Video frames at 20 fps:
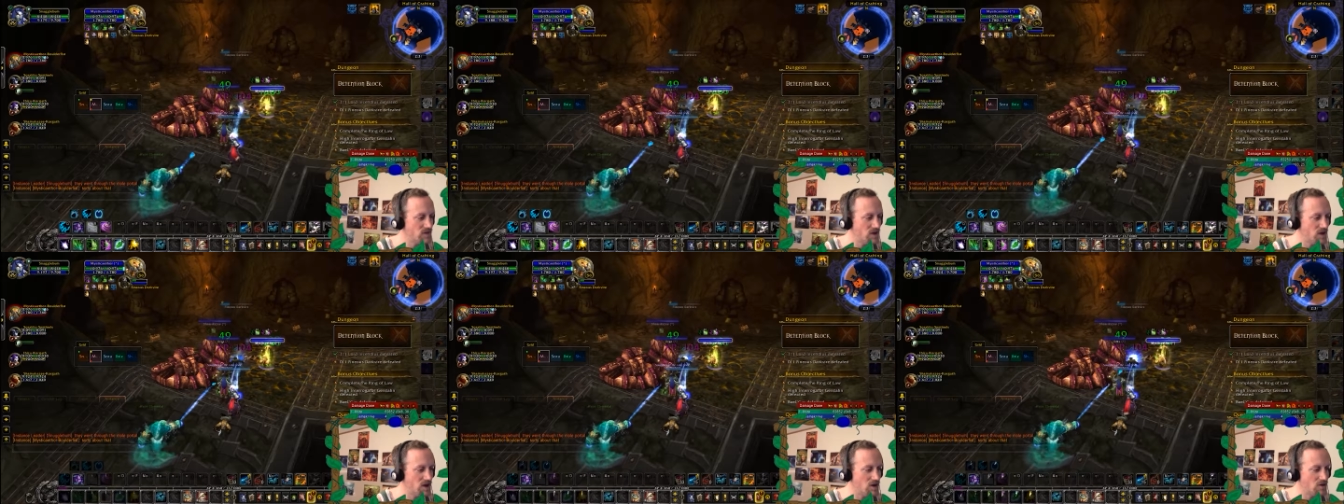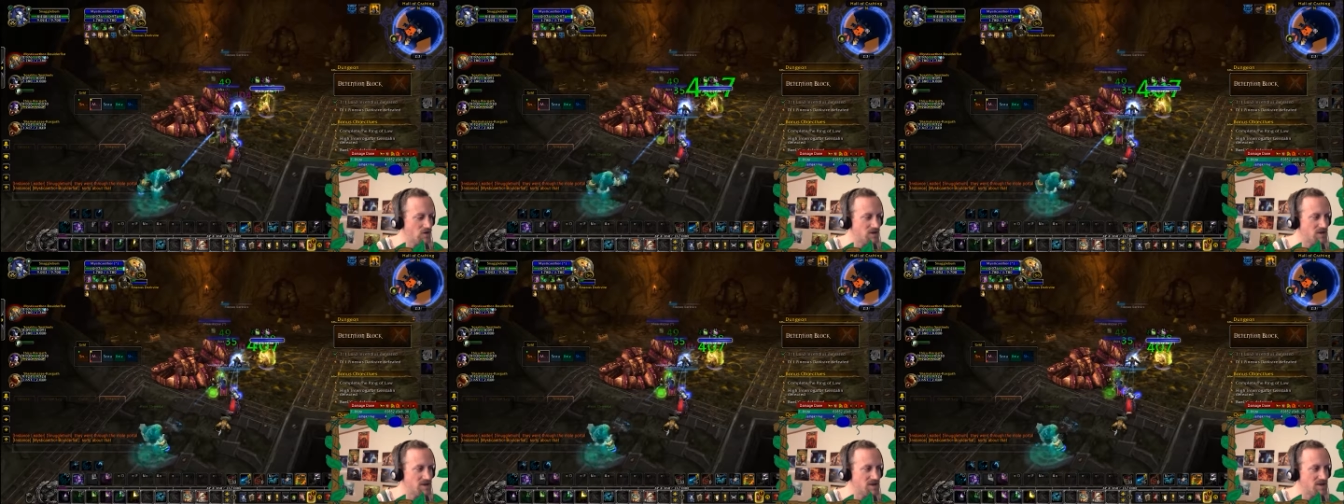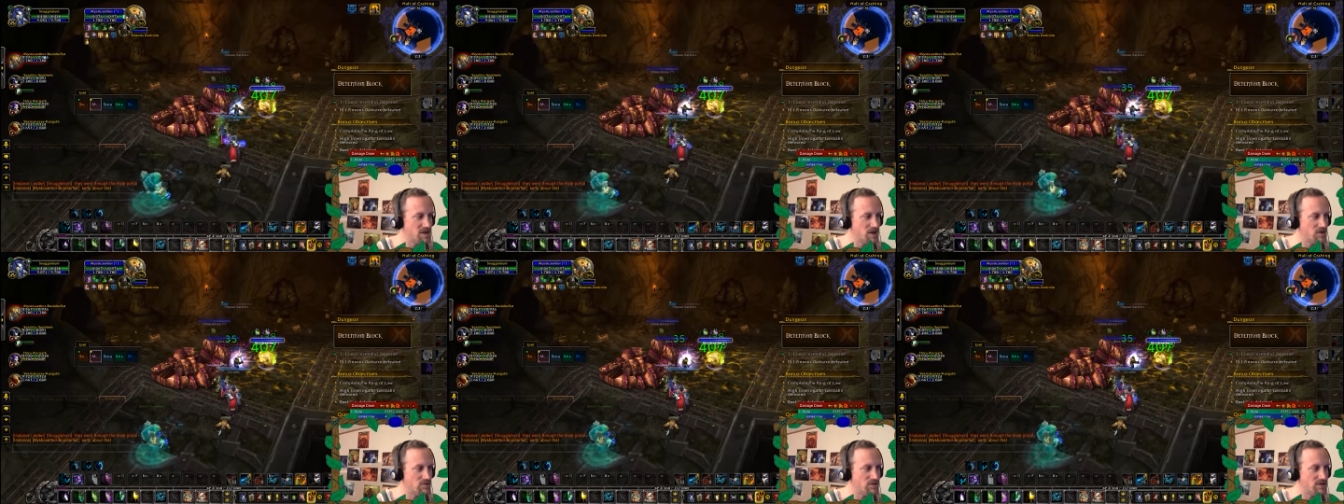Okie
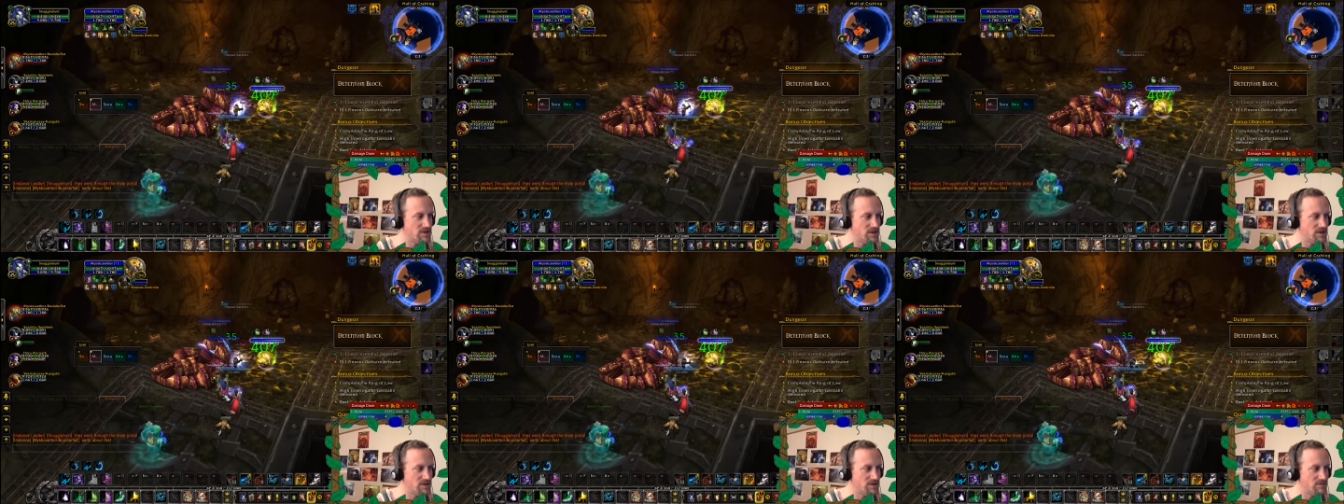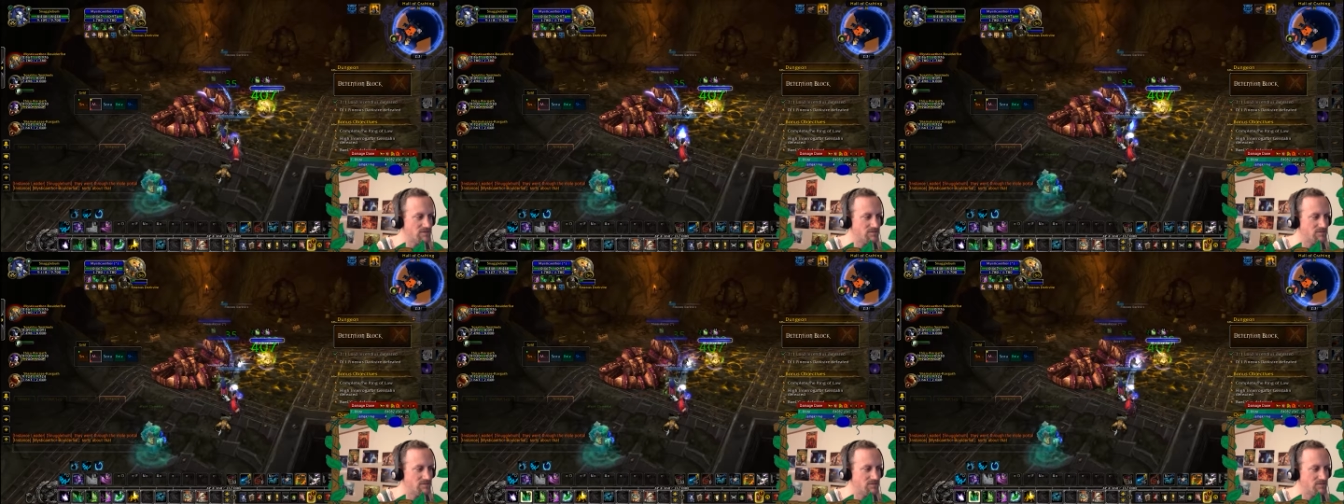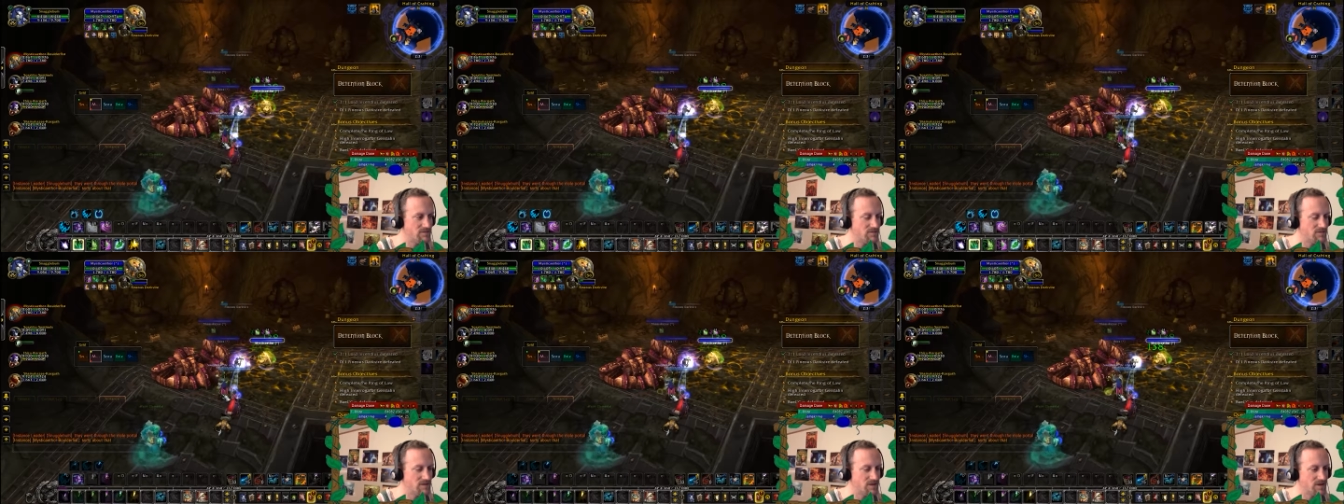dokie, dude.
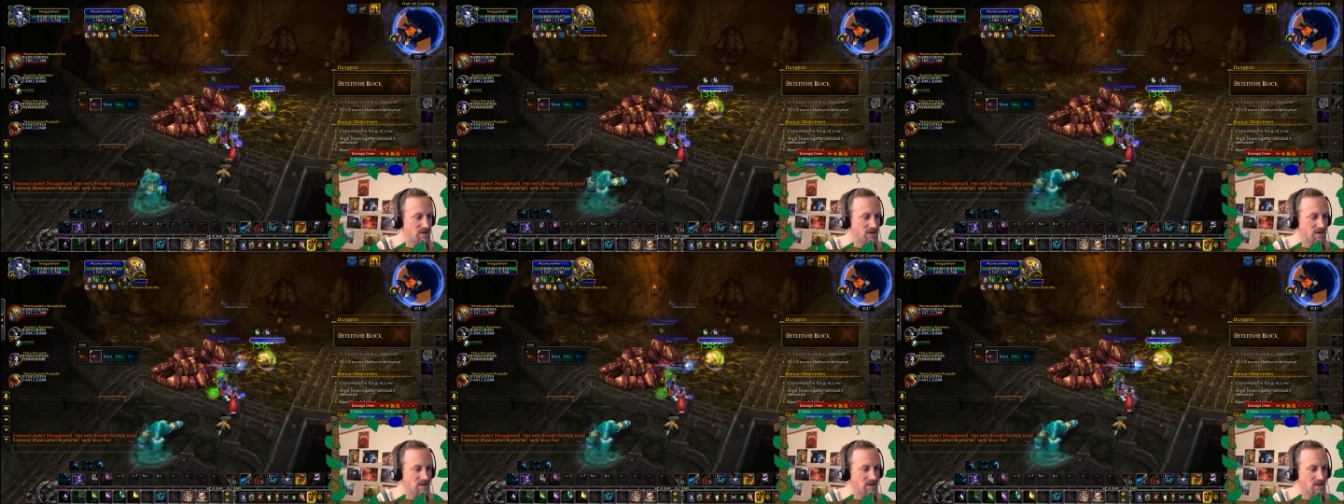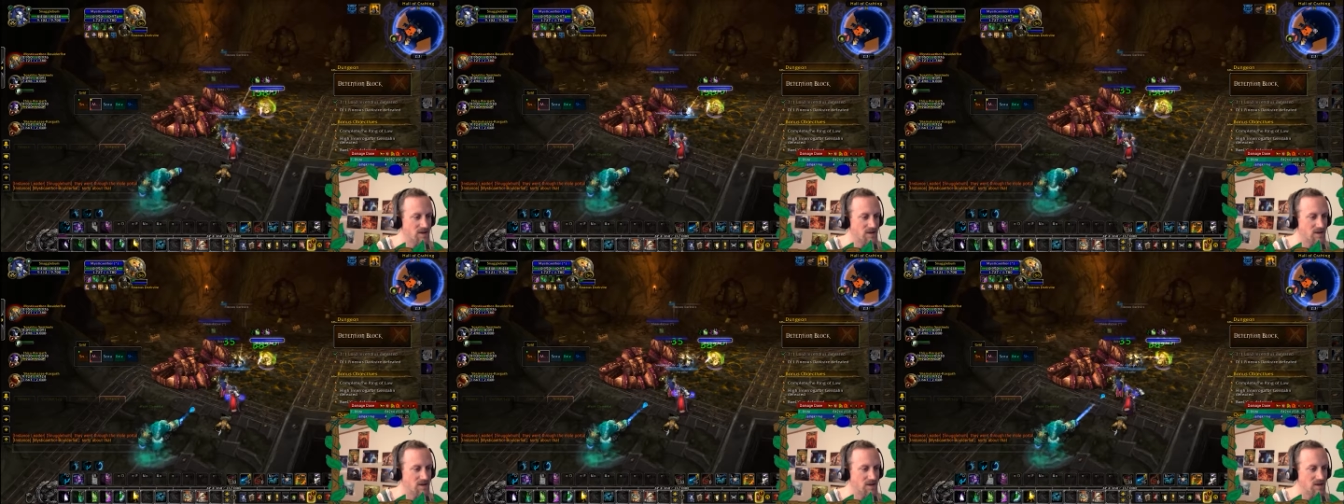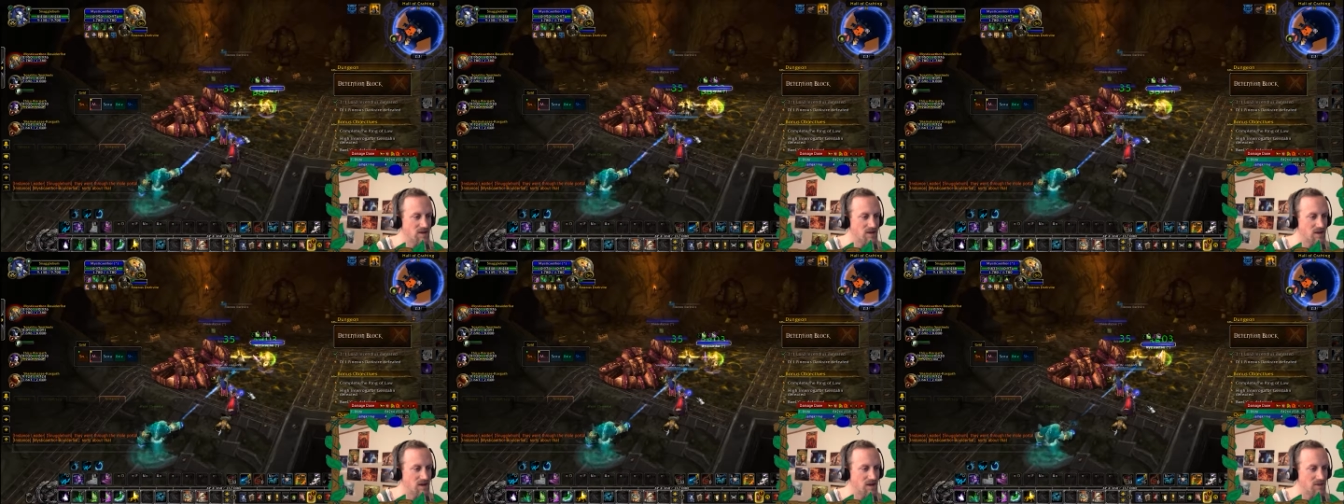
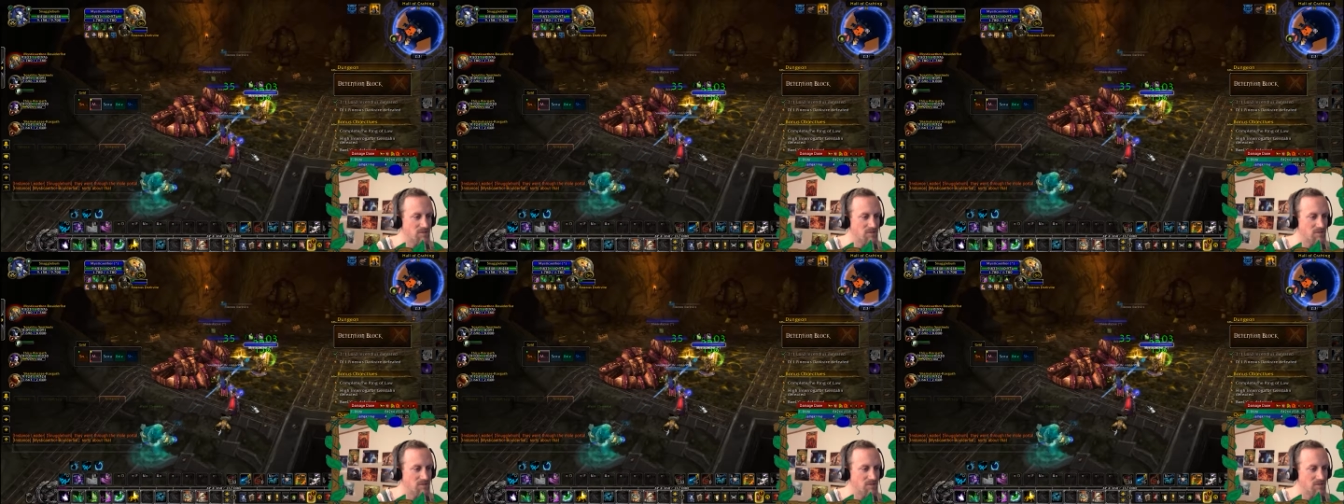Oh,